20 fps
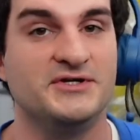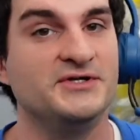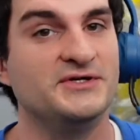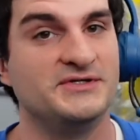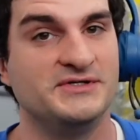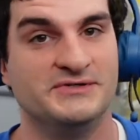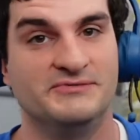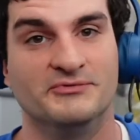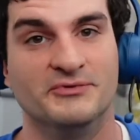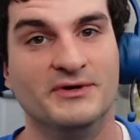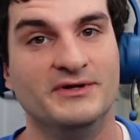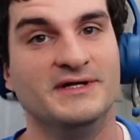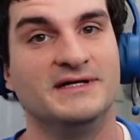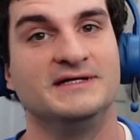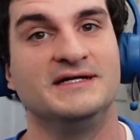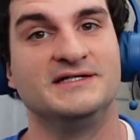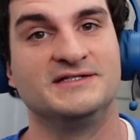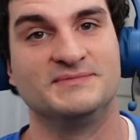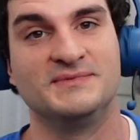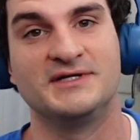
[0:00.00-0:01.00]
you really
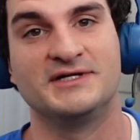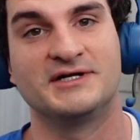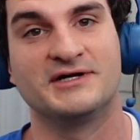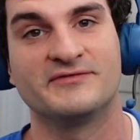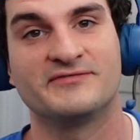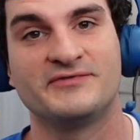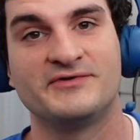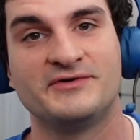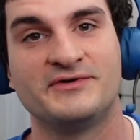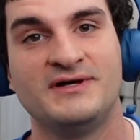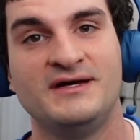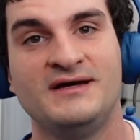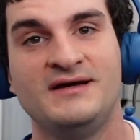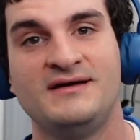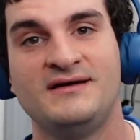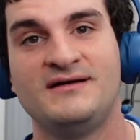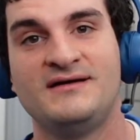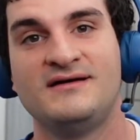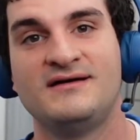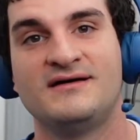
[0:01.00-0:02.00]
need to be careful
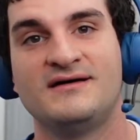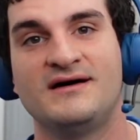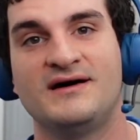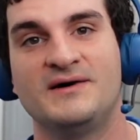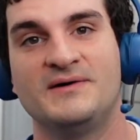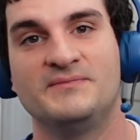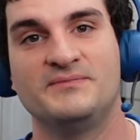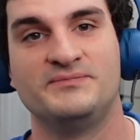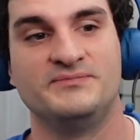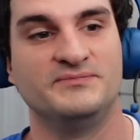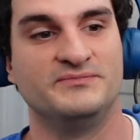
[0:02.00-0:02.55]
Um,